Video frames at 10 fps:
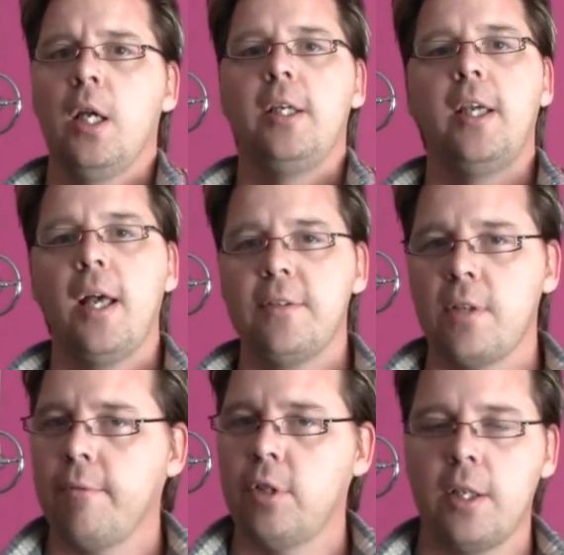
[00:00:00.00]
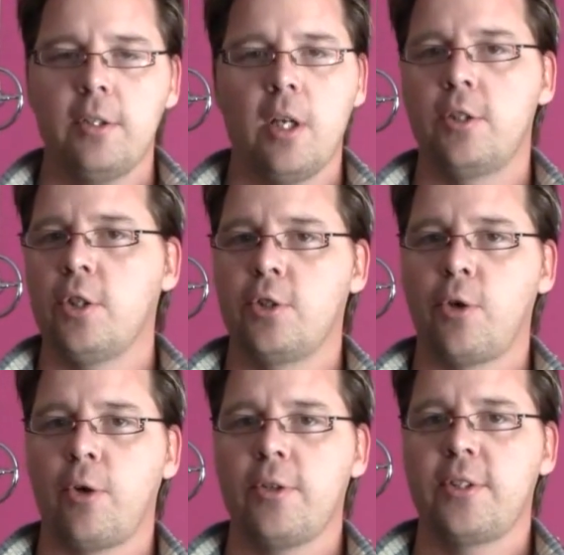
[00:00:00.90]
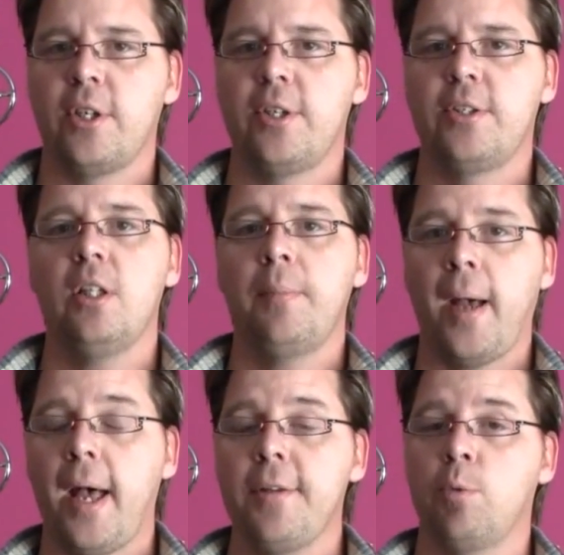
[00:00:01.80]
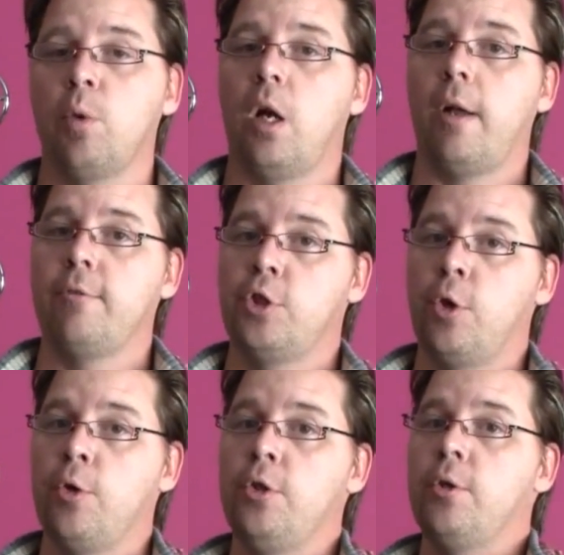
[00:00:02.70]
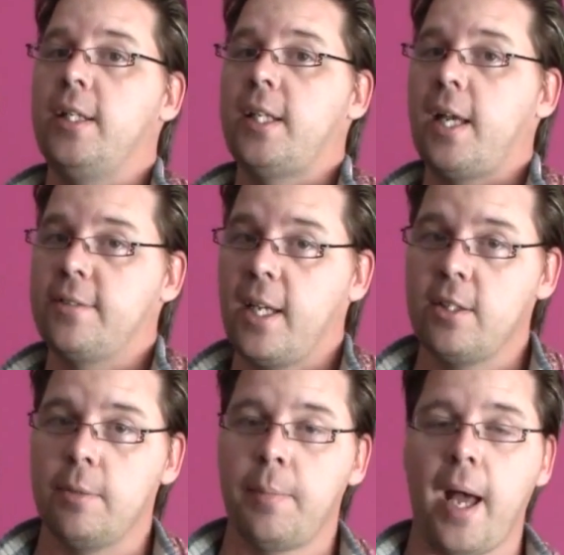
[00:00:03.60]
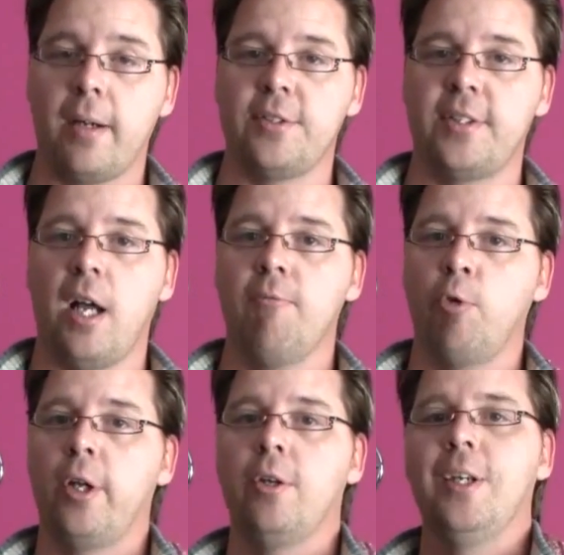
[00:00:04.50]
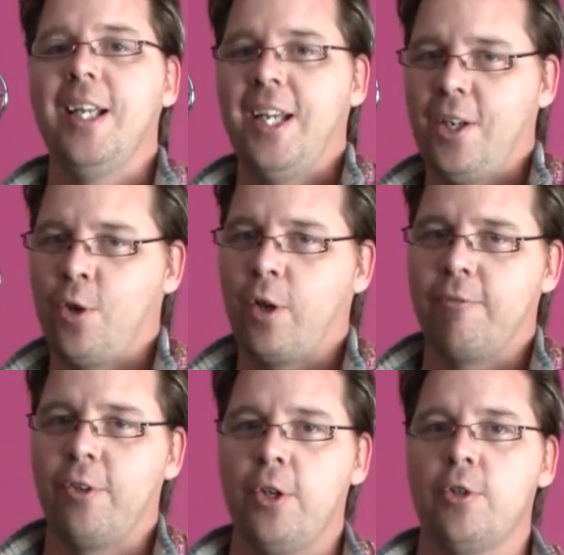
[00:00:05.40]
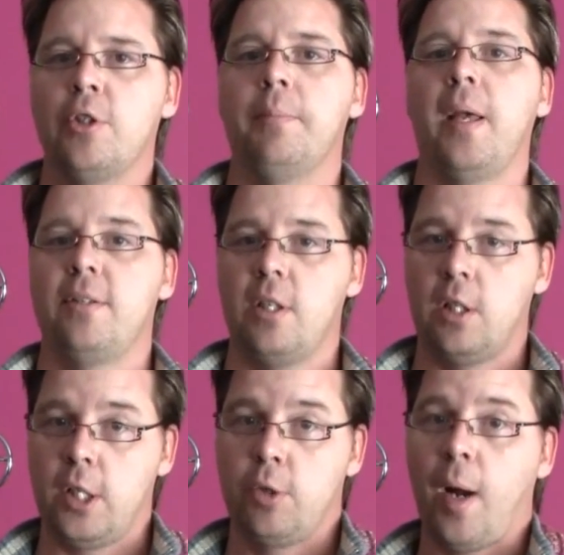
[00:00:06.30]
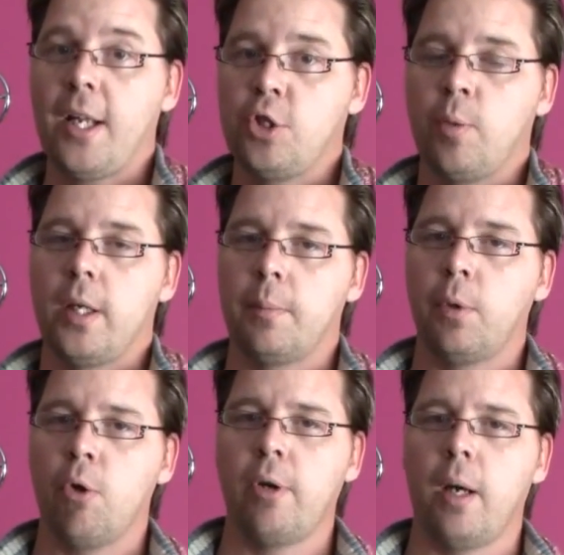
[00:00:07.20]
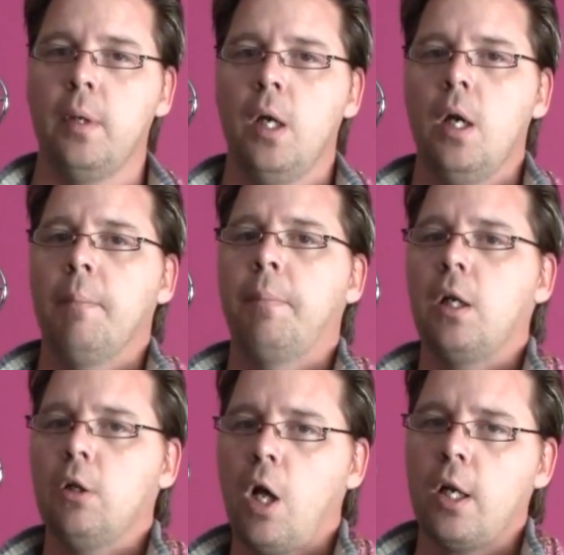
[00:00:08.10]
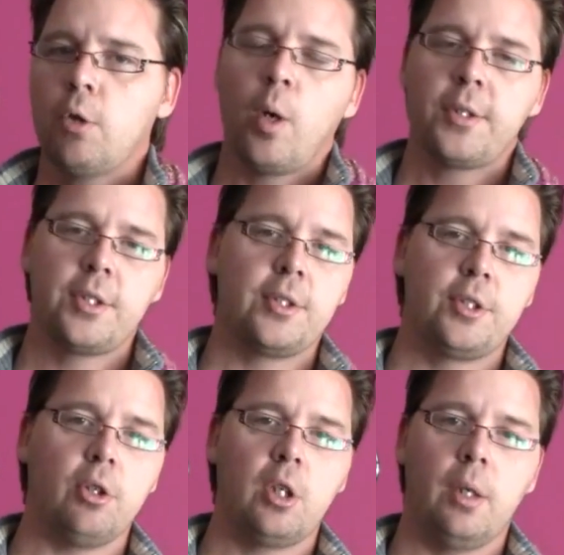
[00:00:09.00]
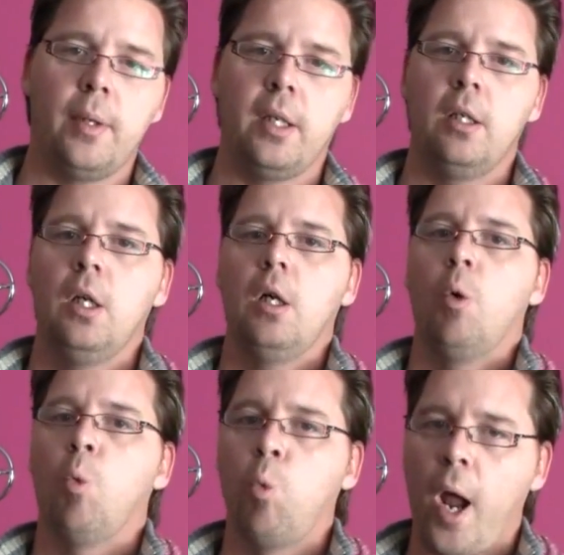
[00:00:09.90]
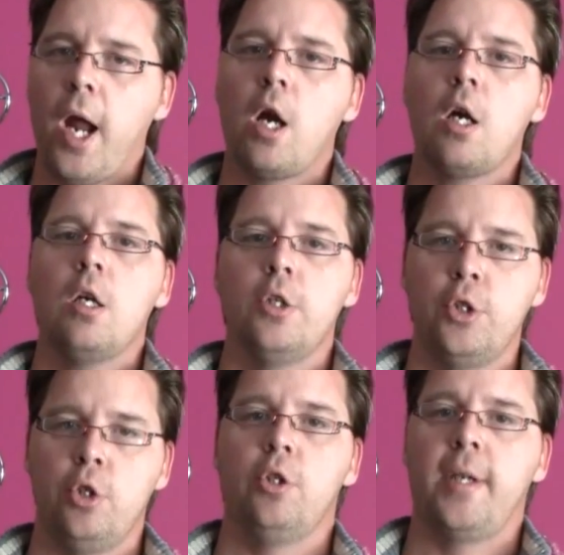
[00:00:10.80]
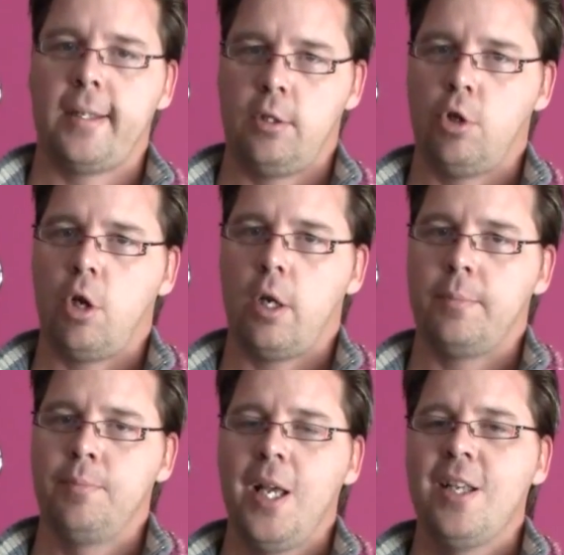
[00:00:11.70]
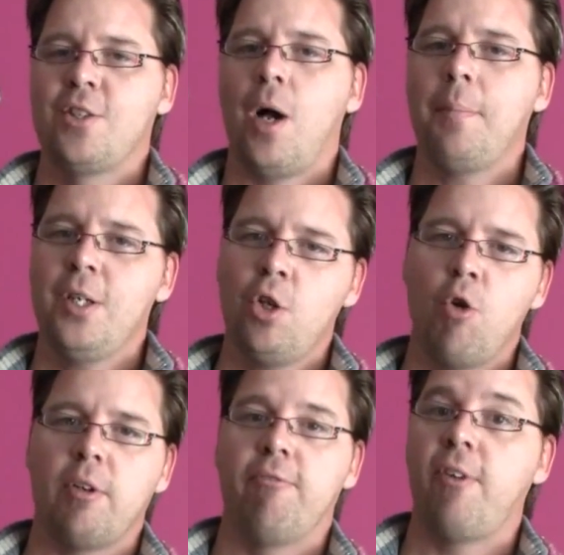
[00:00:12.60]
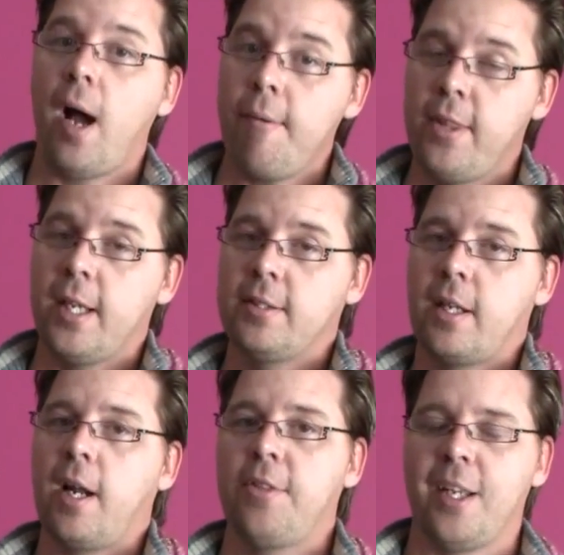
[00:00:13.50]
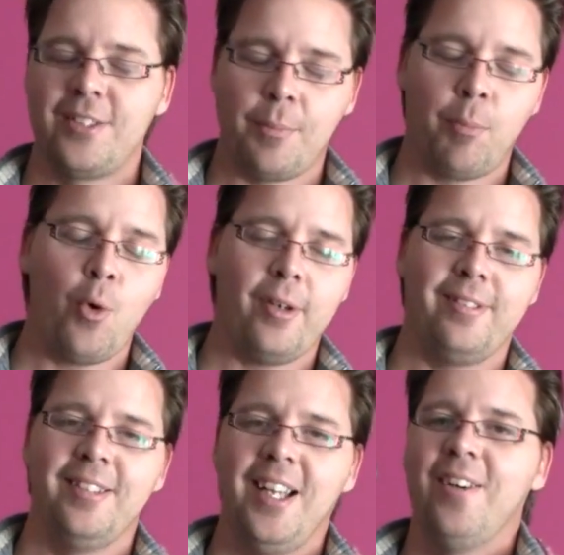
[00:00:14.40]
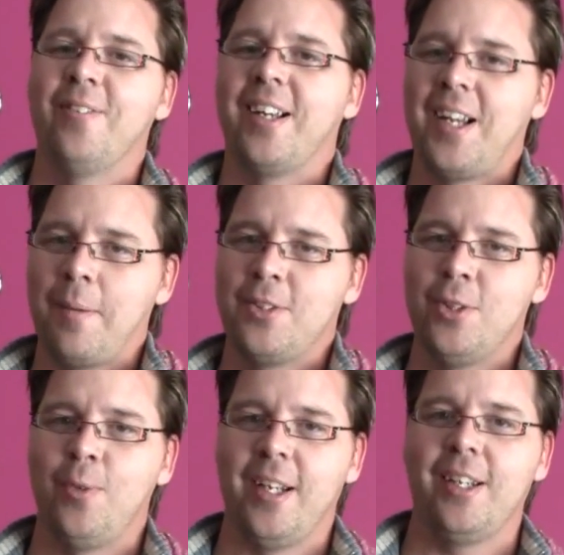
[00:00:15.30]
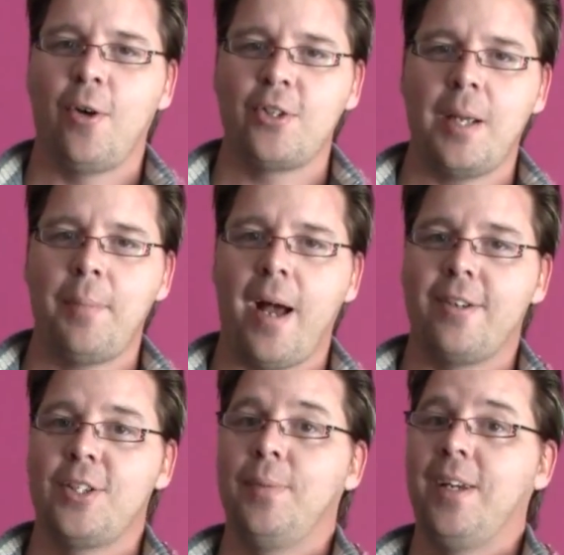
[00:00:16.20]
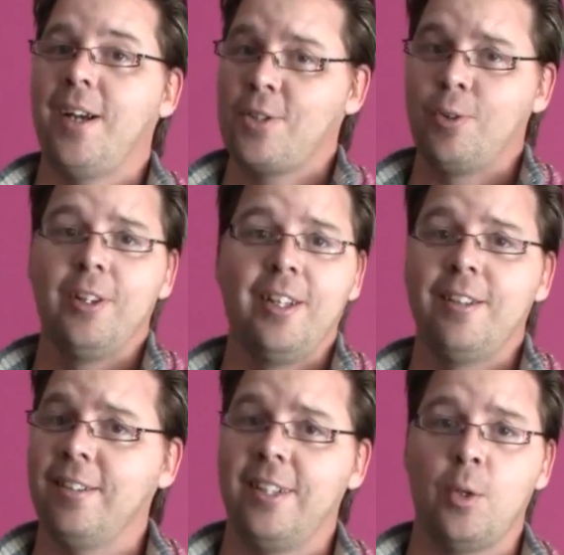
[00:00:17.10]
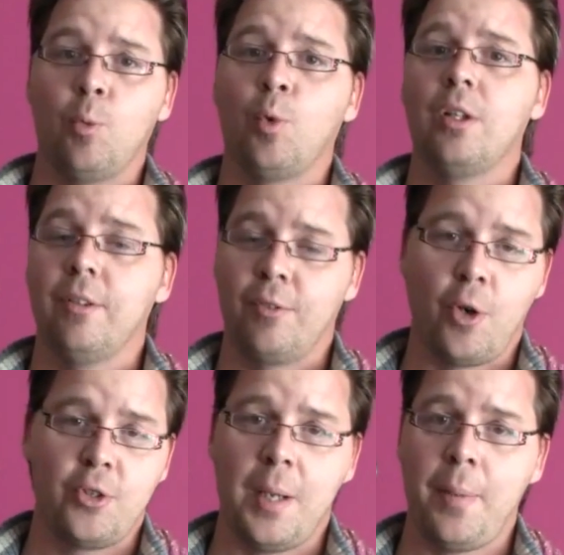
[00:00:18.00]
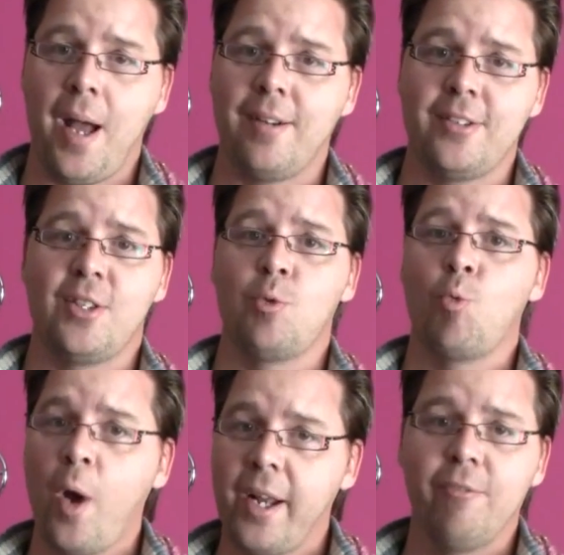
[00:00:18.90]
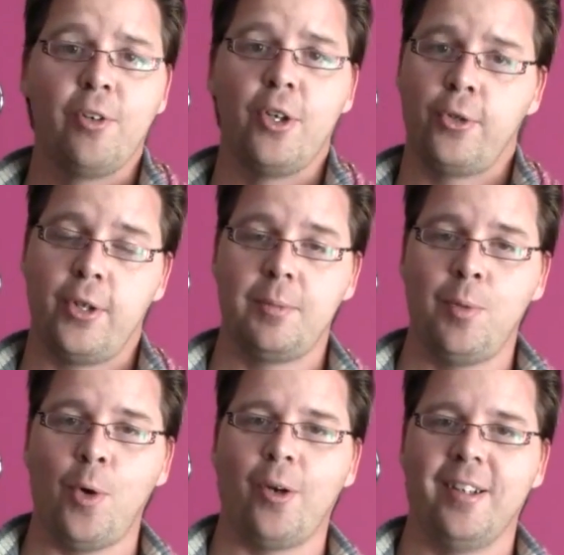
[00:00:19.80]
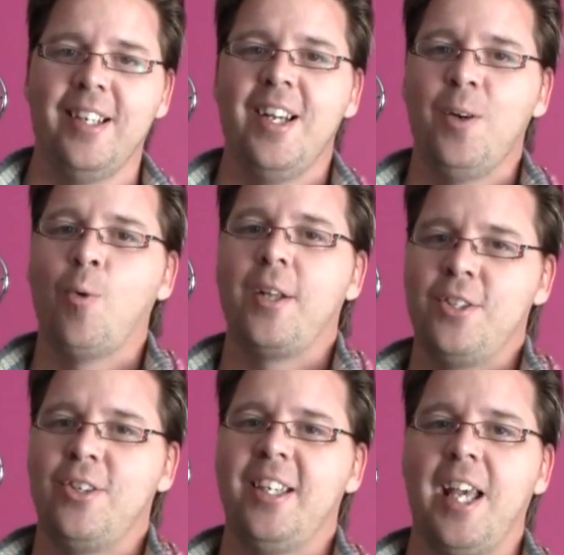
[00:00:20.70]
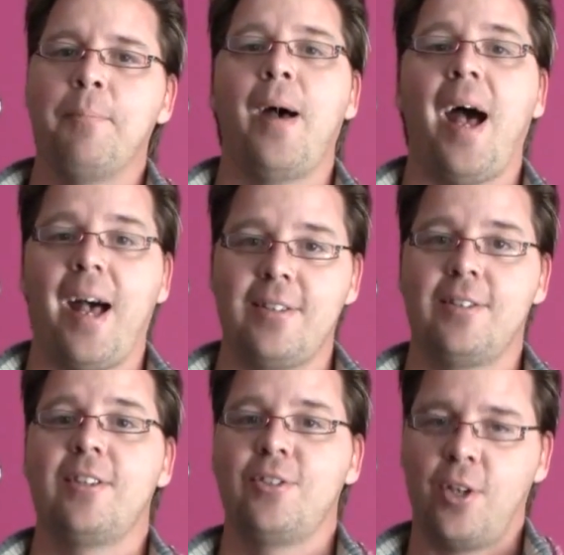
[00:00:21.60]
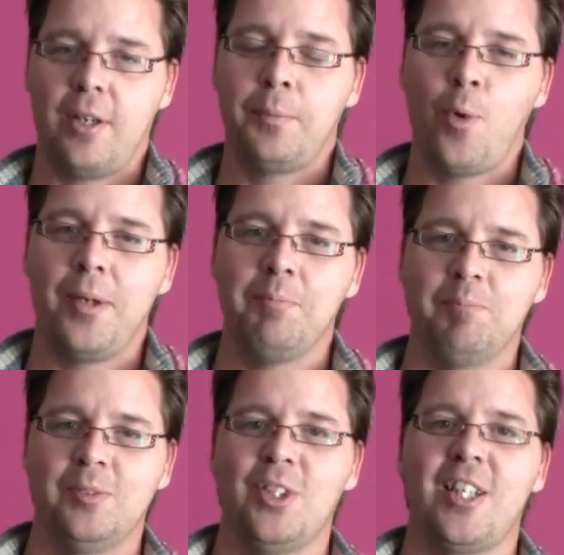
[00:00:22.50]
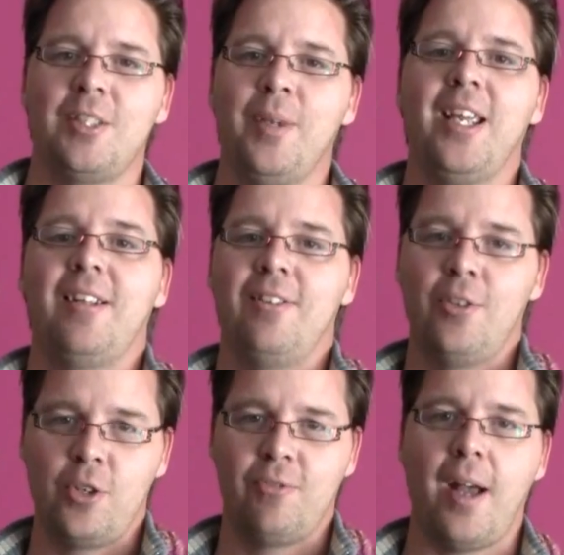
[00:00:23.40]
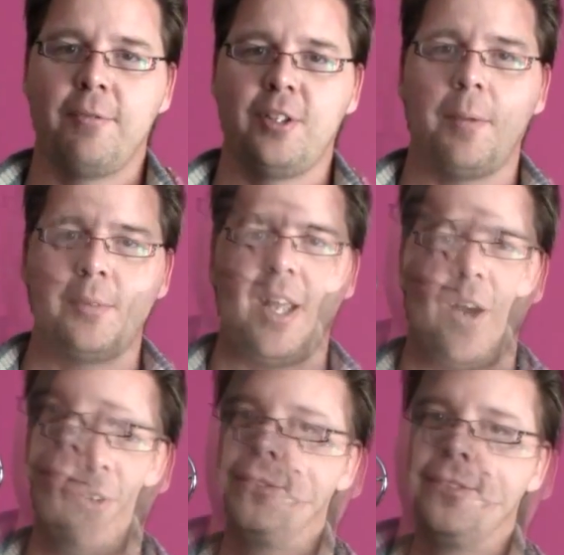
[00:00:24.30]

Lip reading: Yes, I've done a tutorial series in the past where I've shown you and dissected patterns down for you in order for you to basically graduate the program, but a lot of questions still come in. Where do you get started? So I'm going to go over 5 things that I think is important when it comes to reading crochet patterns, because literally the world of crochet patterns is waiting for you to explore once you can get past the starting point. So let's begin those 5 steps now.